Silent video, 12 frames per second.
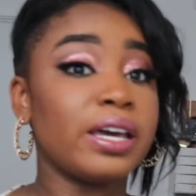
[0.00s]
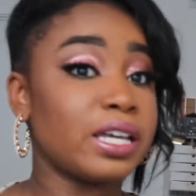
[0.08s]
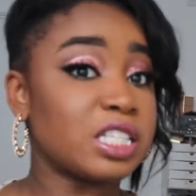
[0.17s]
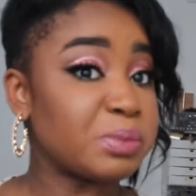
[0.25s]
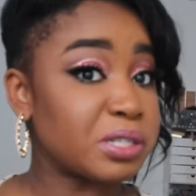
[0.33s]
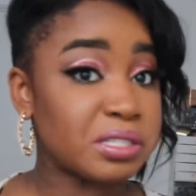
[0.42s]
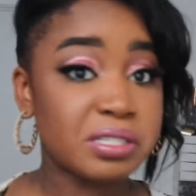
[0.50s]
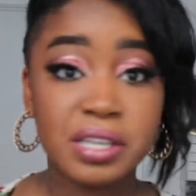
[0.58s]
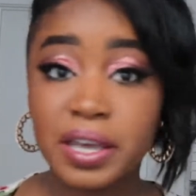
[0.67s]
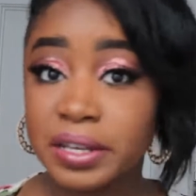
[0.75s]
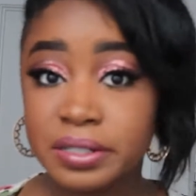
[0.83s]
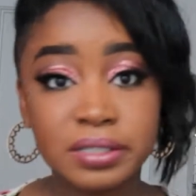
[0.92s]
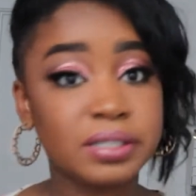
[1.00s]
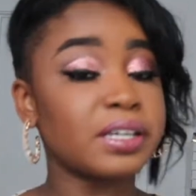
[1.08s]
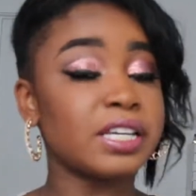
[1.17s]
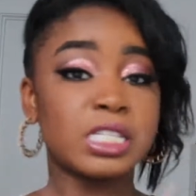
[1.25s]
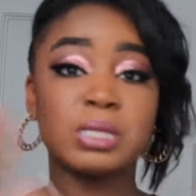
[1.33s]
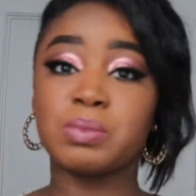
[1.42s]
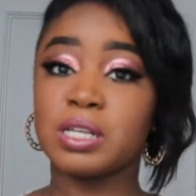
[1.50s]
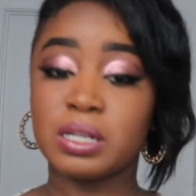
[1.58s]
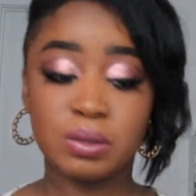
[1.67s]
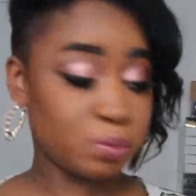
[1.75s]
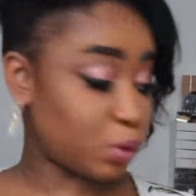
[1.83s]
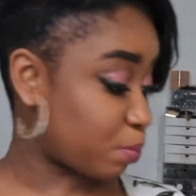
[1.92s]
It's been set. It's
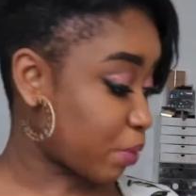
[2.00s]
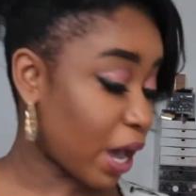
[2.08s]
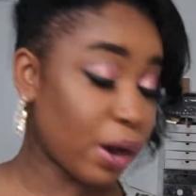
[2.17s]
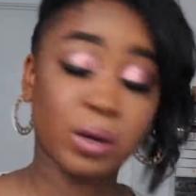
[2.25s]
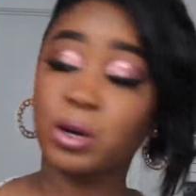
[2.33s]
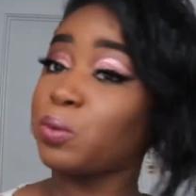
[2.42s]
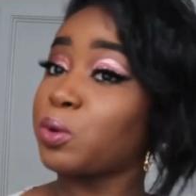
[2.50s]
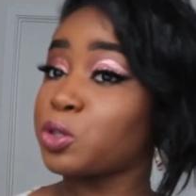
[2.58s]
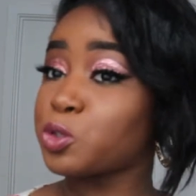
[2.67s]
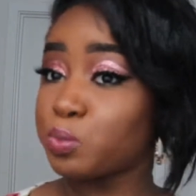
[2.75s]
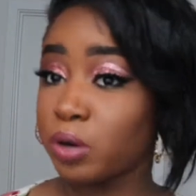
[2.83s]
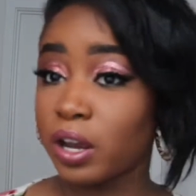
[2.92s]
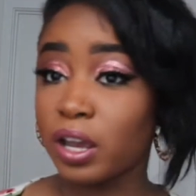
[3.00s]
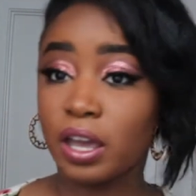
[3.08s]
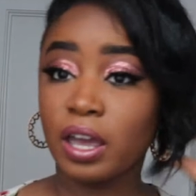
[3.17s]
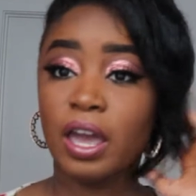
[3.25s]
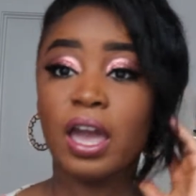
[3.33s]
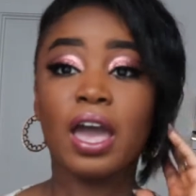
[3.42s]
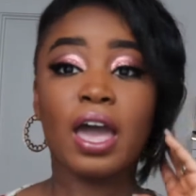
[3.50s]
been with powder, with spray.